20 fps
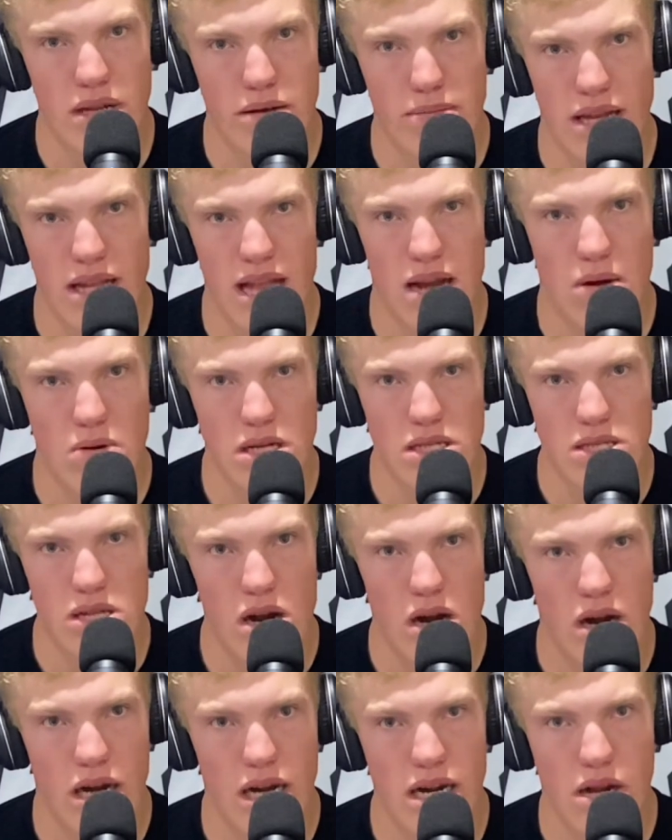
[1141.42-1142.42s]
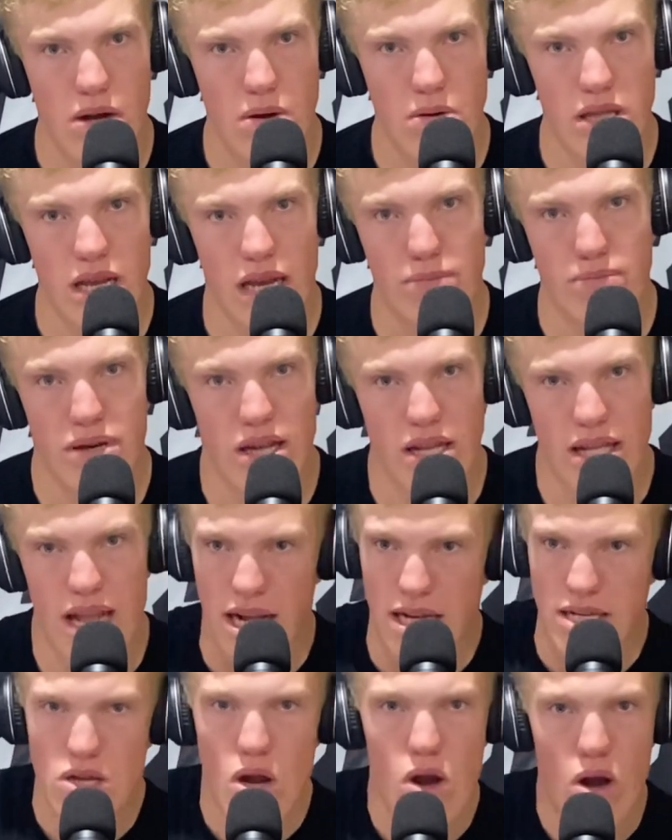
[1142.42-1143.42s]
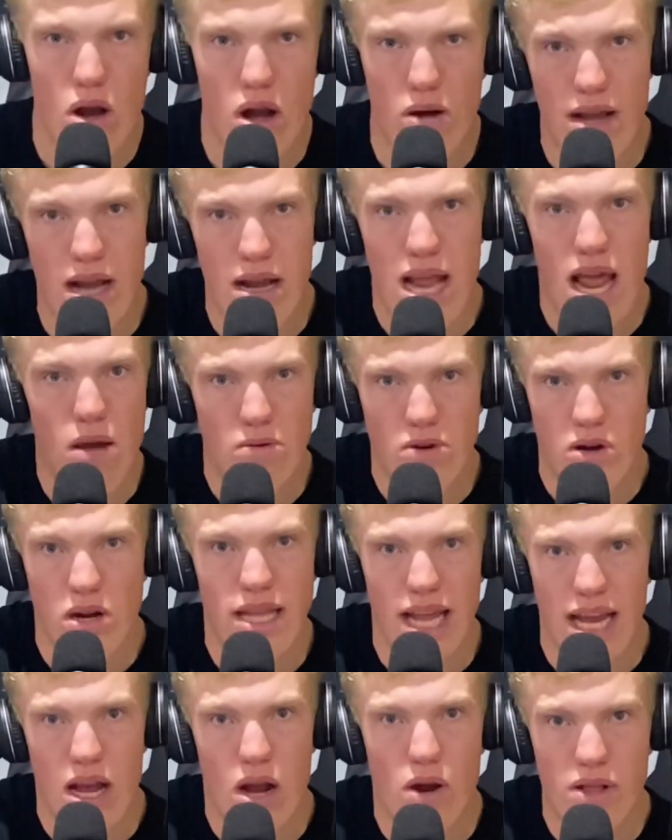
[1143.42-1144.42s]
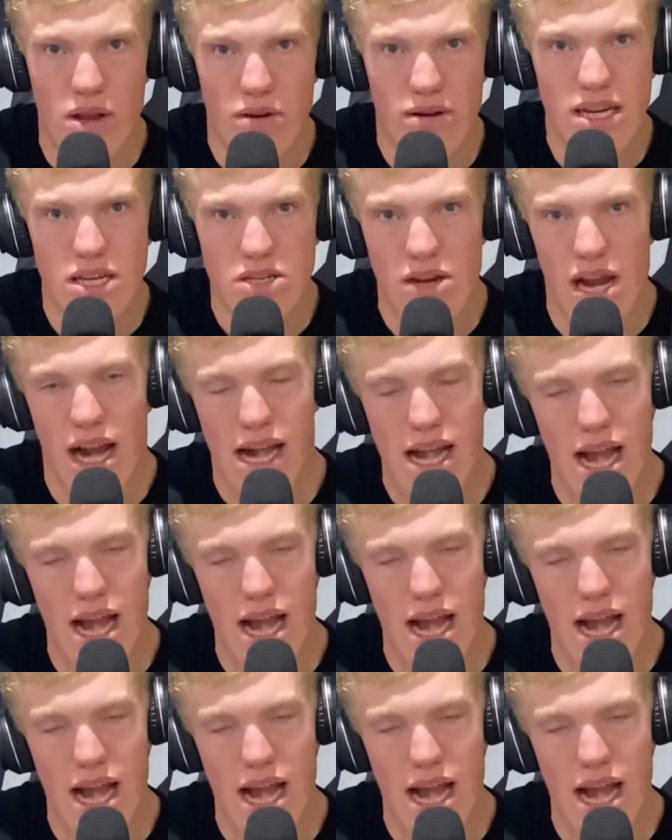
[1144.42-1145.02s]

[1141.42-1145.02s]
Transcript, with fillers: to build that one star. You know they build that star around how good they are on the racetrack.